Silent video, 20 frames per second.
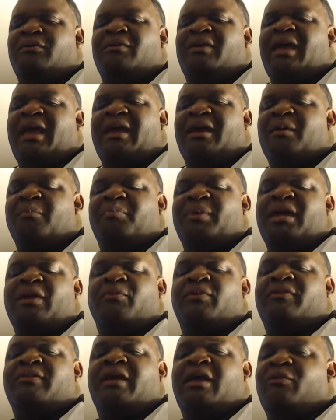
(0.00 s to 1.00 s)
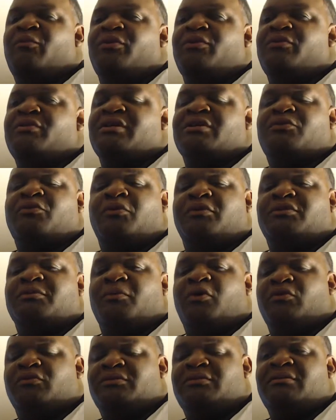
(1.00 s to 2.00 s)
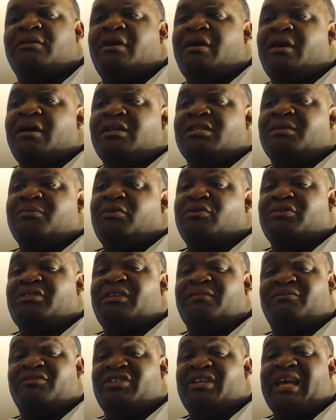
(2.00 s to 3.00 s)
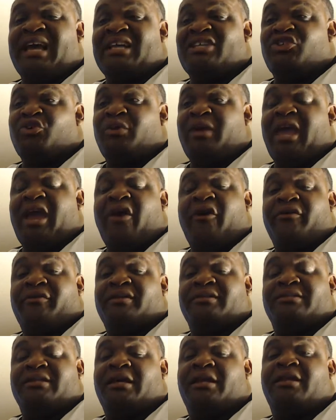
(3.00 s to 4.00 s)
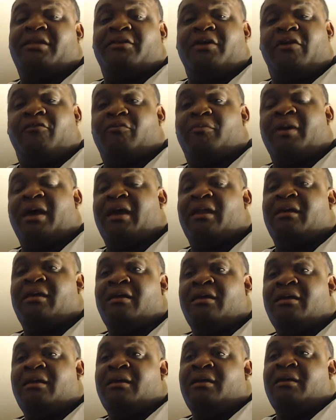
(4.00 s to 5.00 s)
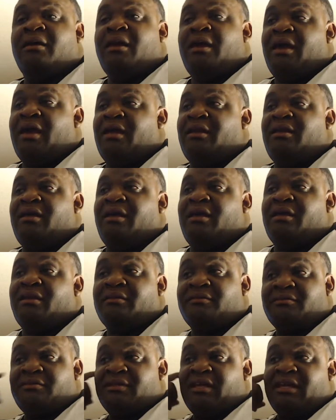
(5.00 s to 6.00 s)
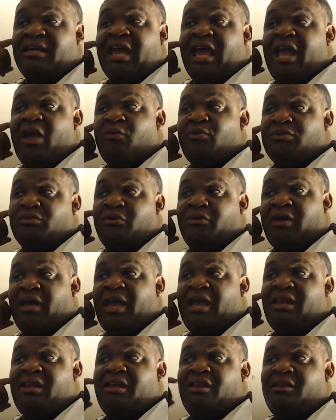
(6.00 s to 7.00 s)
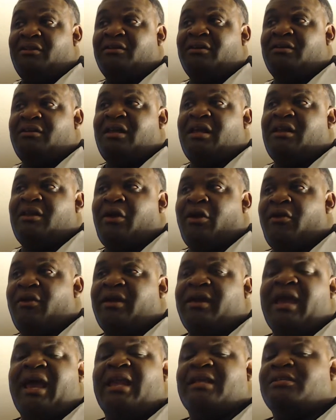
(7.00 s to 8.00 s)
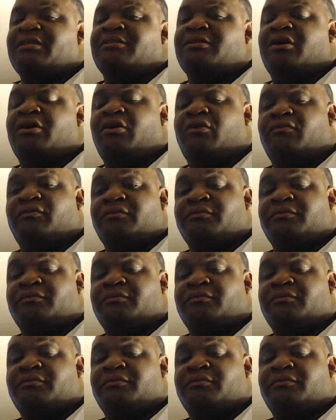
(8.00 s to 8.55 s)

can't compete with that when you just doing some old stiff GI Joe characters at everybody. And then the game was okay, and then it looked then Aaron Galaxy took over.